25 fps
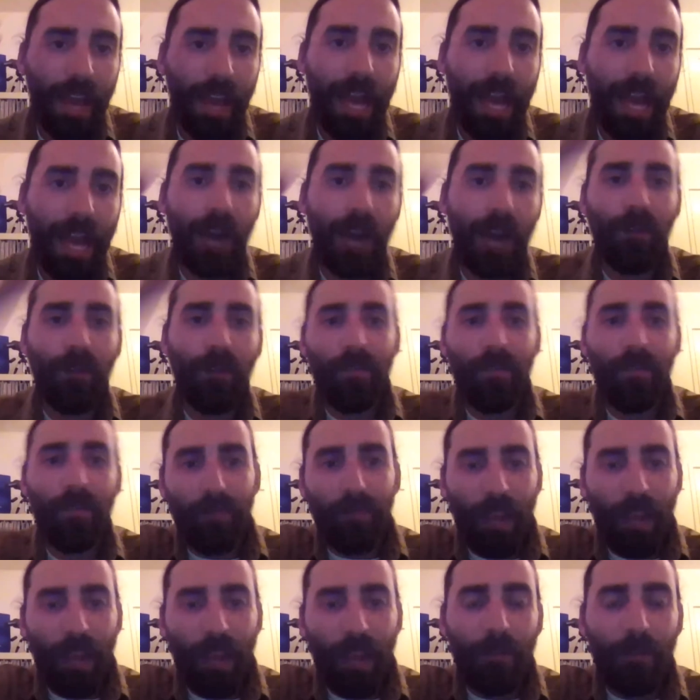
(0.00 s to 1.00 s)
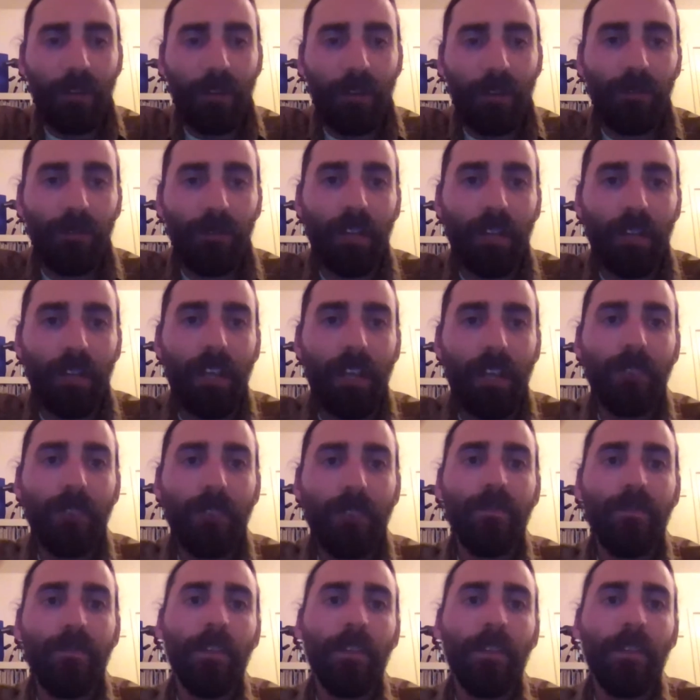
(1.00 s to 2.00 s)
out out the Golden Gate.
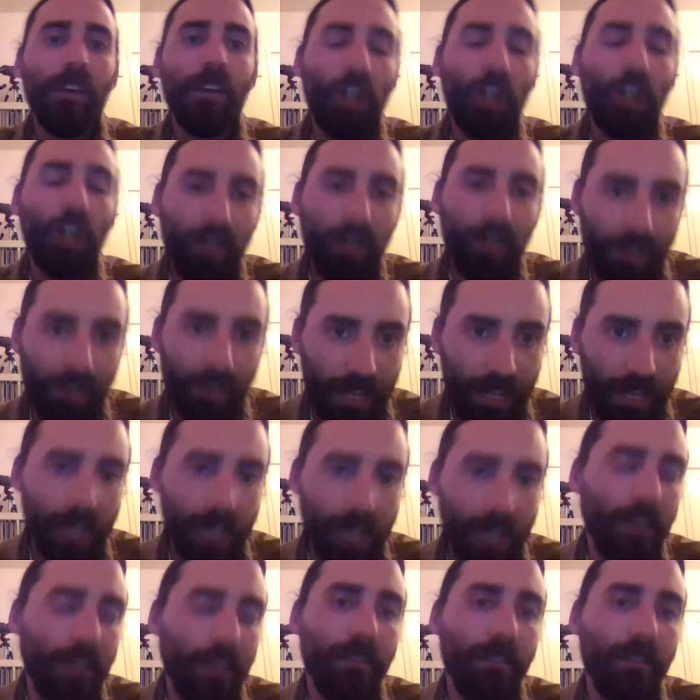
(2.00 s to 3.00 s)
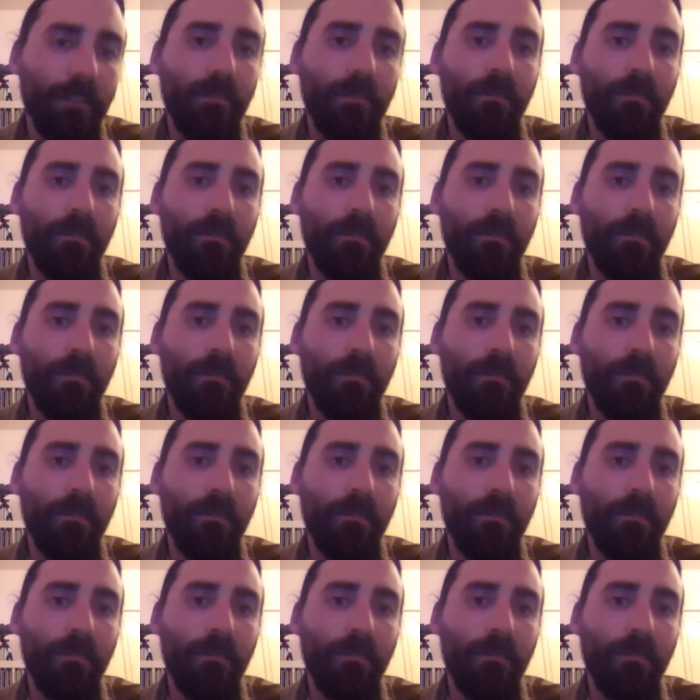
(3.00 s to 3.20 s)
Currents take it.